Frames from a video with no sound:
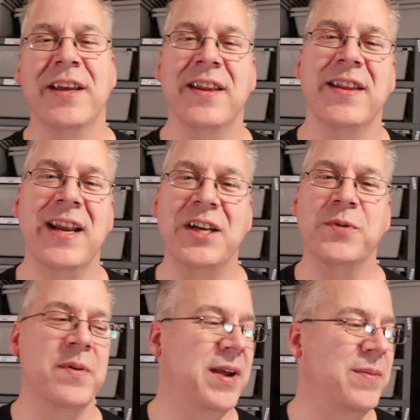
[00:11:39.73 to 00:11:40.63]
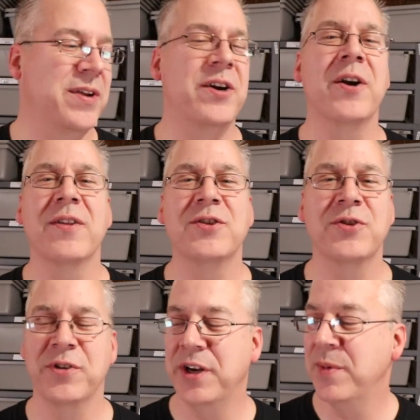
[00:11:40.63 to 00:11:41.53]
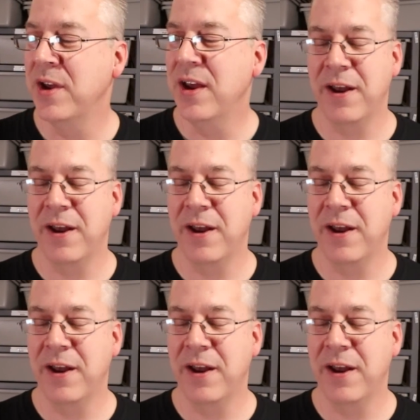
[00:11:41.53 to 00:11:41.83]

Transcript: and then the next one maybe you go to the stream